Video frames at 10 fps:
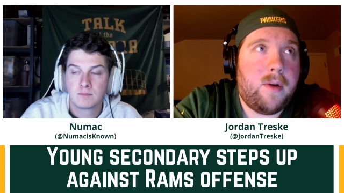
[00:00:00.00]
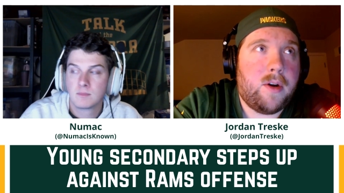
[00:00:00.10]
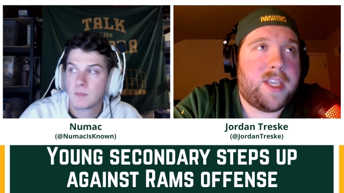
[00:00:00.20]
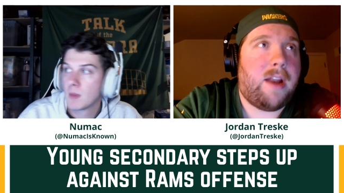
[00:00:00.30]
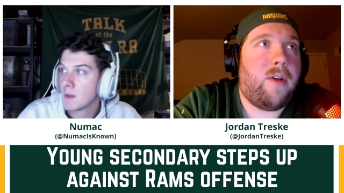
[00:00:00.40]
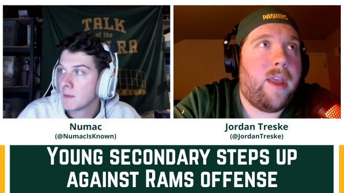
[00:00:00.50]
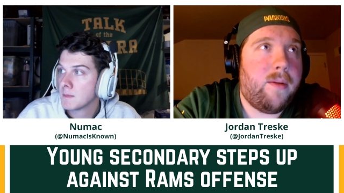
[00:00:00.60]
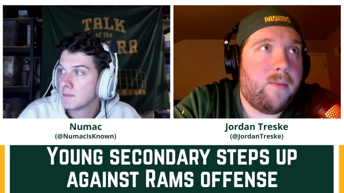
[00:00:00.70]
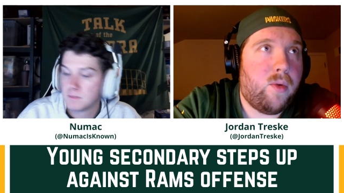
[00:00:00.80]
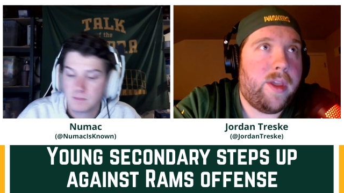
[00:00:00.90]
Speaker 1: or settle
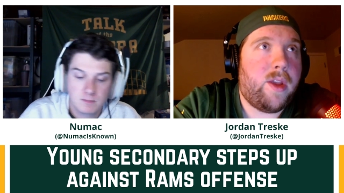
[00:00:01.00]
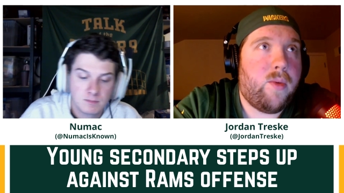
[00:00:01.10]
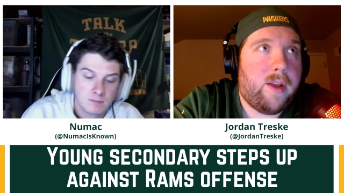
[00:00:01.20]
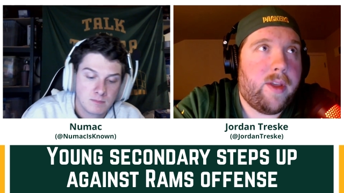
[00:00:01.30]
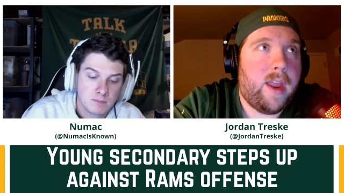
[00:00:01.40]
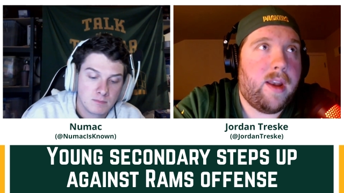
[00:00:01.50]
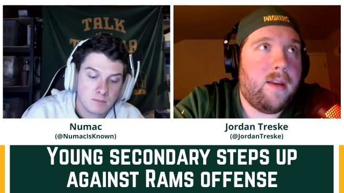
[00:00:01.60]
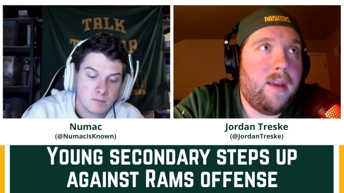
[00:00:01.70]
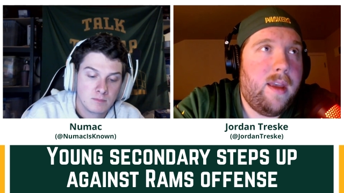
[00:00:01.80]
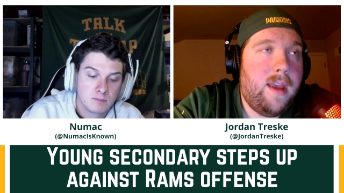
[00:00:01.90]
in really quickly.
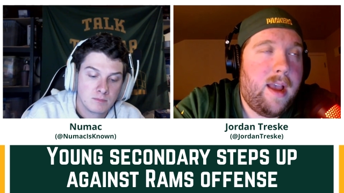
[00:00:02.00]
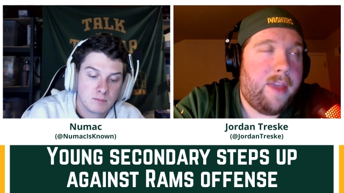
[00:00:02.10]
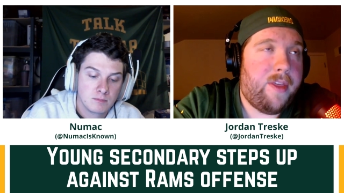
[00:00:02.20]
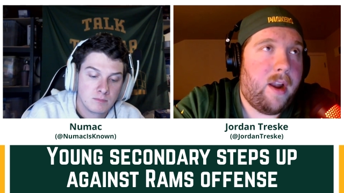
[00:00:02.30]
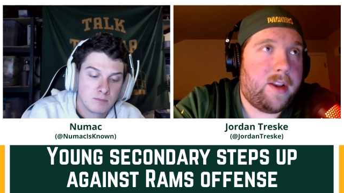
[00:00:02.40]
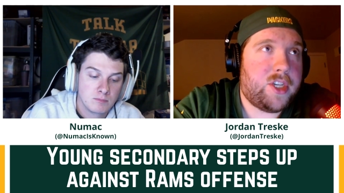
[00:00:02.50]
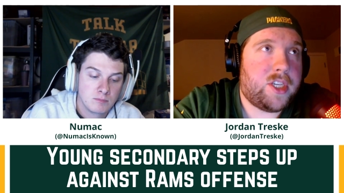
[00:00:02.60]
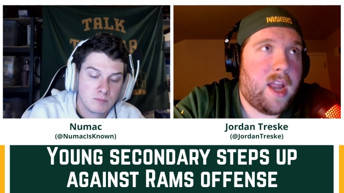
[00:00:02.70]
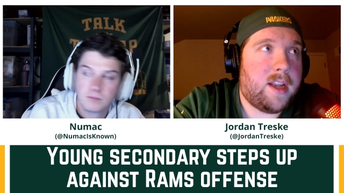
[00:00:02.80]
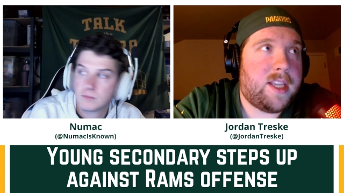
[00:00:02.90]
And I thought it just
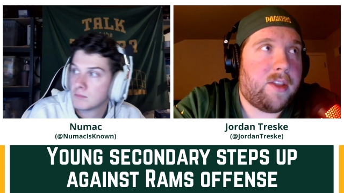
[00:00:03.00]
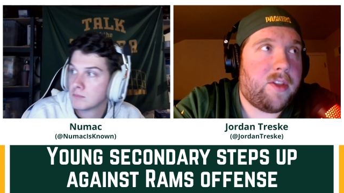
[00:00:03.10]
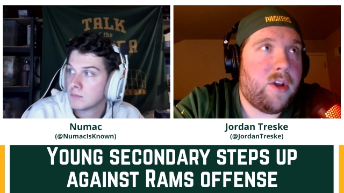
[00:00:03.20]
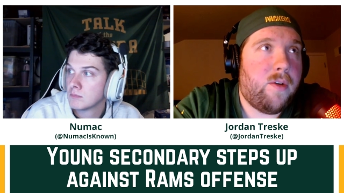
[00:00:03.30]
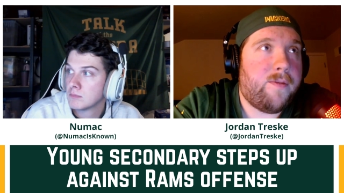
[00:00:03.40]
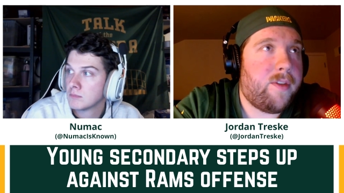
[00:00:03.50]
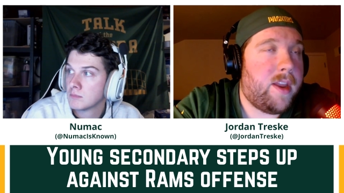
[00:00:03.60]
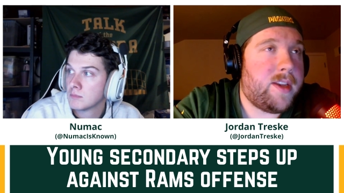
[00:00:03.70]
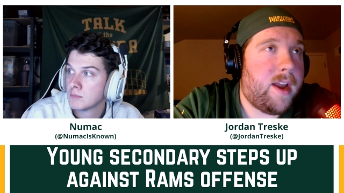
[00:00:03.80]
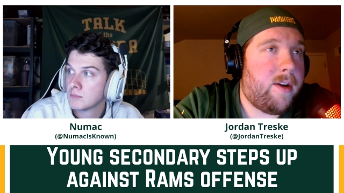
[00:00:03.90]
kind of set the tone for the
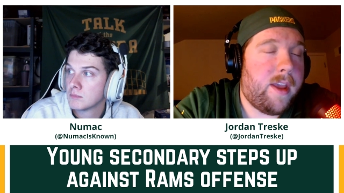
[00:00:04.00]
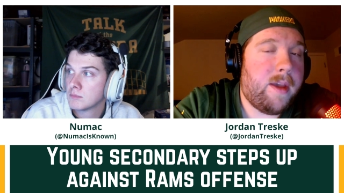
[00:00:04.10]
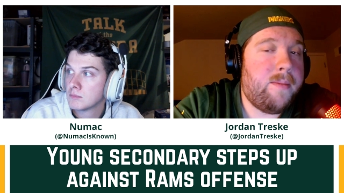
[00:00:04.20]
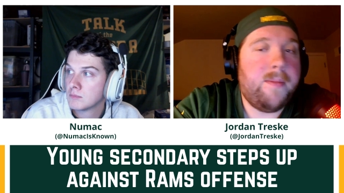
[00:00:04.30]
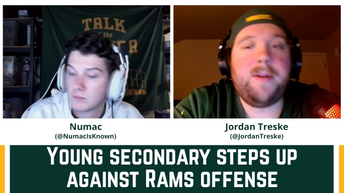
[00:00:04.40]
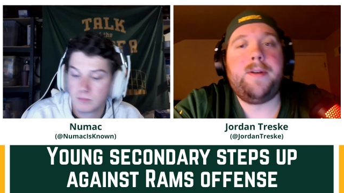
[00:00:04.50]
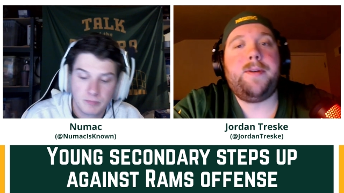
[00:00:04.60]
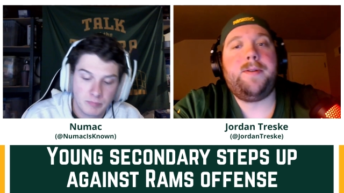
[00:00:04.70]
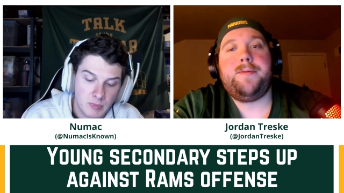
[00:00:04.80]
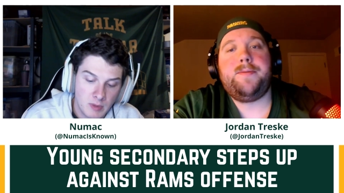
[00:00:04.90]
entire day.
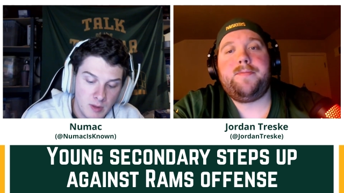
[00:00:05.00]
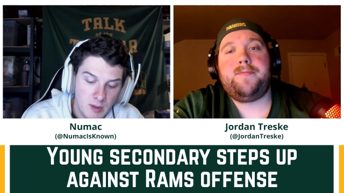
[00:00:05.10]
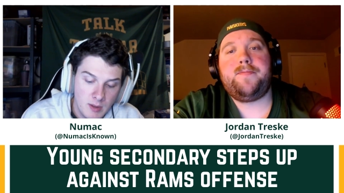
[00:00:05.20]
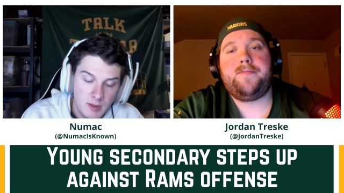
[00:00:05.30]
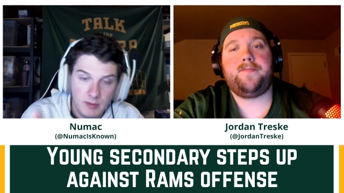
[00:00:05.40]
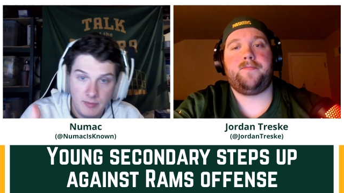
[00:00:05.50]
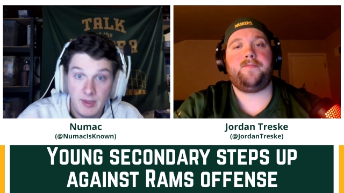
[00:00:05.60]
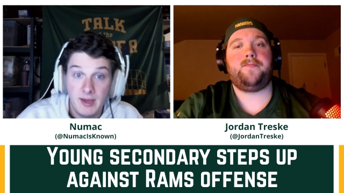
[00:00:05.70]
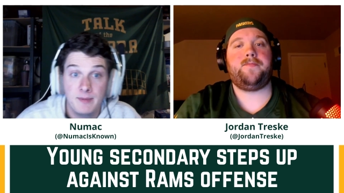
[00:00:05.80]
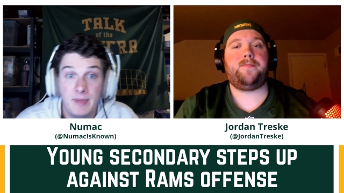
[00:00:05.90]

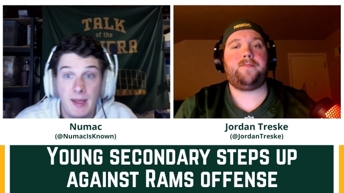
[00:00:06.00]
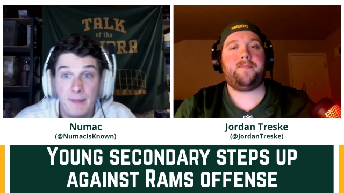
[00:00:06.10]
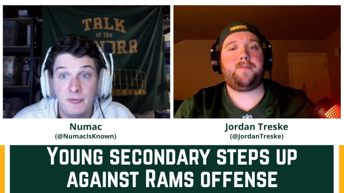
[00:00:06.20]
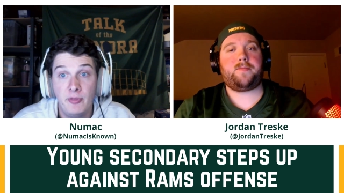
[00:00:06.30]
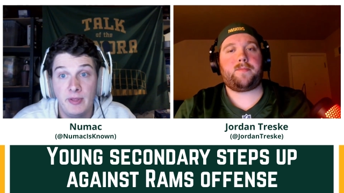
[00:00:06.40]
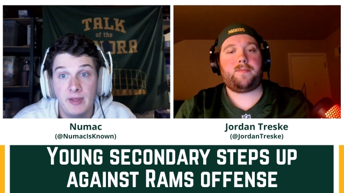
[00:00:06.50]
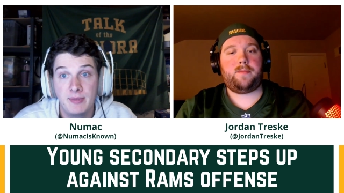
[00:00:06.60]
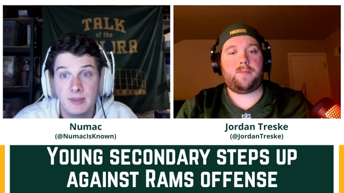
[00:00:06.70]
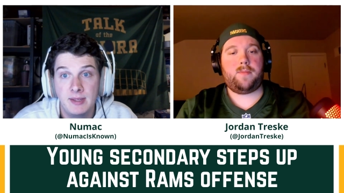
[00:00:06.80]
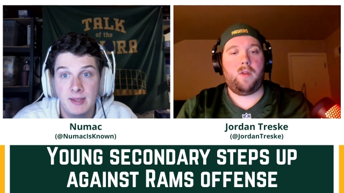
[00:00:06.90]
Speaker 2: Yeah, absolutely. I,
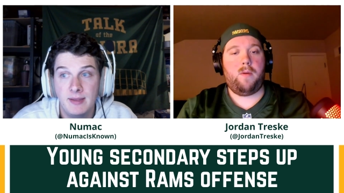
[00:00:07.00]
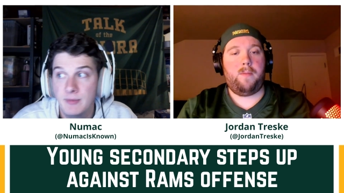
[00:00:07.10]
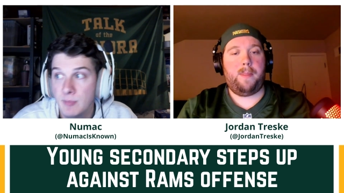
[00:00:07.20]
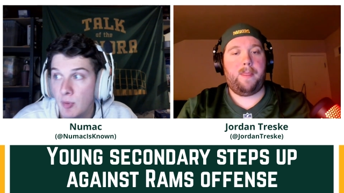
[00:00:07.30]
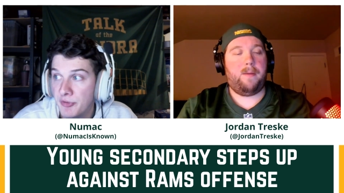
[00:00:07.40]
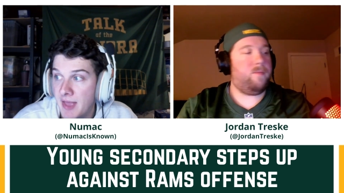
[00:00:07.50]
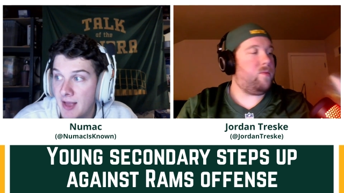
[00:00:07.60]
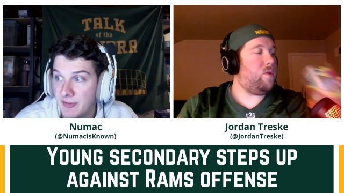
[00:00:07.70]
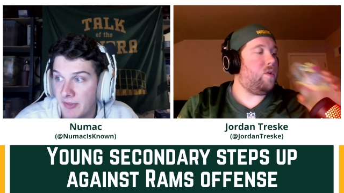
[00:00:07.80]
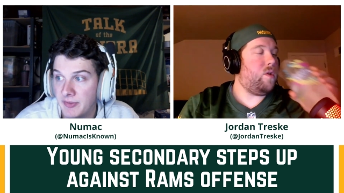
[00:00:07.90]
he had the most
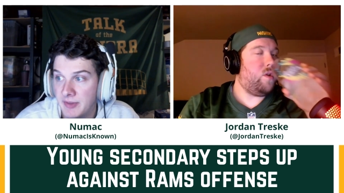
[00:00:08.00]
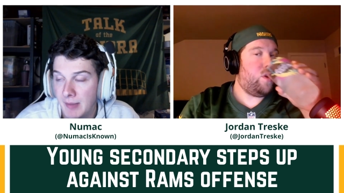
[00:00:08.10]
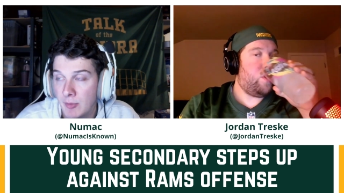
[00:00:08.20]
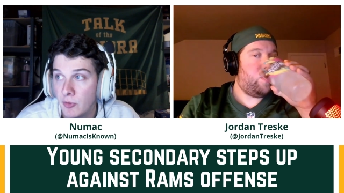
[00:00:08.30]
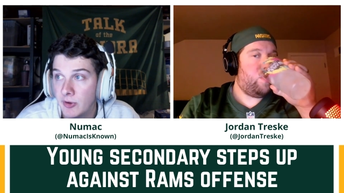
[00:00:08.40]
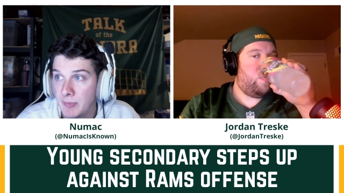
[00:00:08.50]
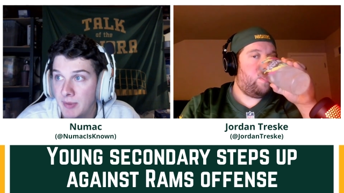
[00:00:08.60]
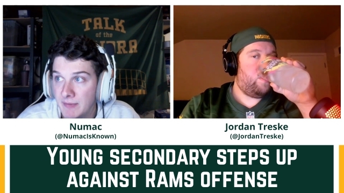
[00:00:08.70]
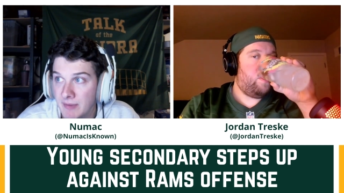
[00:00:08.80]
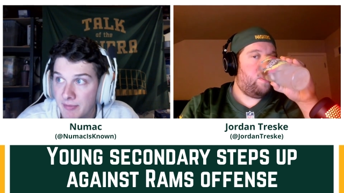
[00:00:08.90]
tackles on the team, according to P
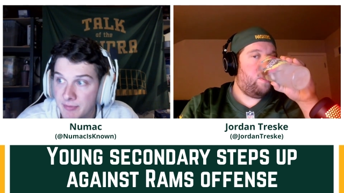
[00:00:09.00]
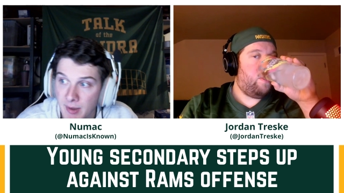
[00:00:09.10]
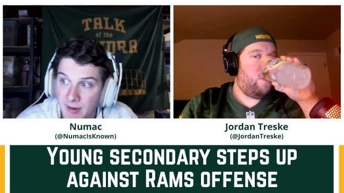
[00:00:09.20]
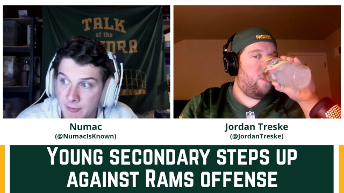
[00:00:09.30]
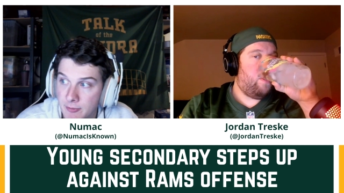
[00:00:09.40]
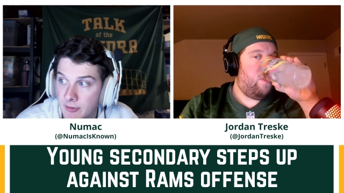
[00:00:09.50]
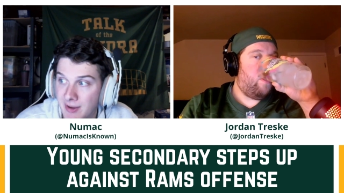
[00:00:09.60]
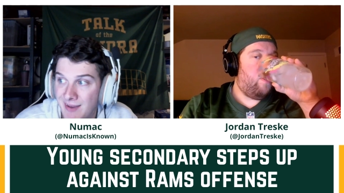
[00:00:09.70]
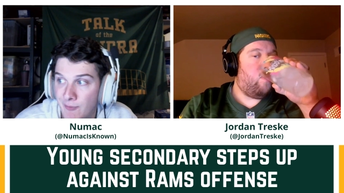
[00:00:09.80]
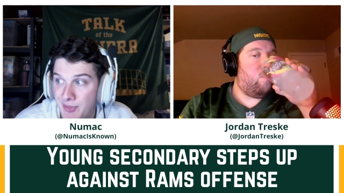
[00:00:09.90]
F F's box score,
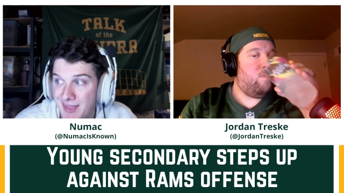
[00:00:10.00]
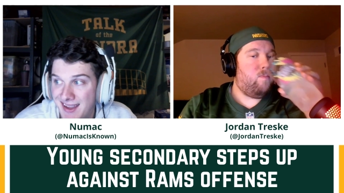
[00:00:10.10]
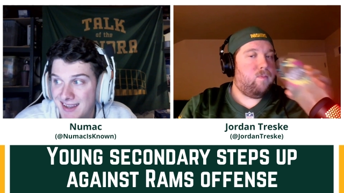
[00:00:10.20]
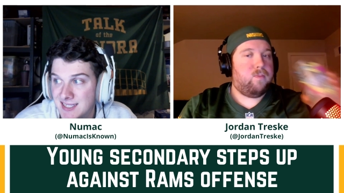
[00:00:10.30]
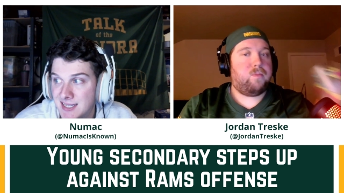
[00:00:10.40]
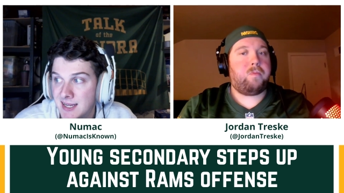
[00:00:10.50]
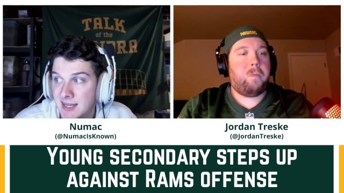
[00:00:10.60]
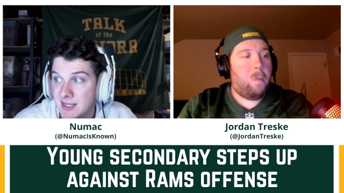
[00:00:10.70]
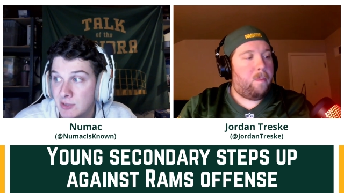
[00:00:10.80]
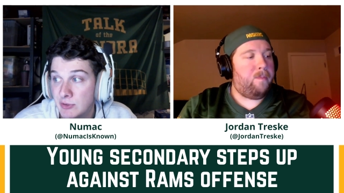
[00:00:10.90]
at with eight,
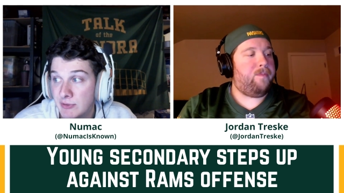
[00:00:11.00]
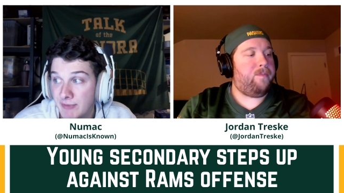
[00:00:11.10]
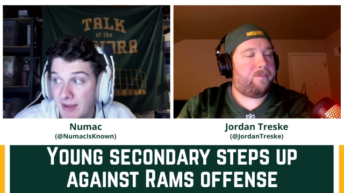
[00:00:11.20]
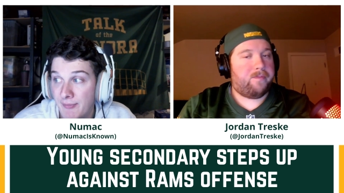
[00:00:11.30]
including five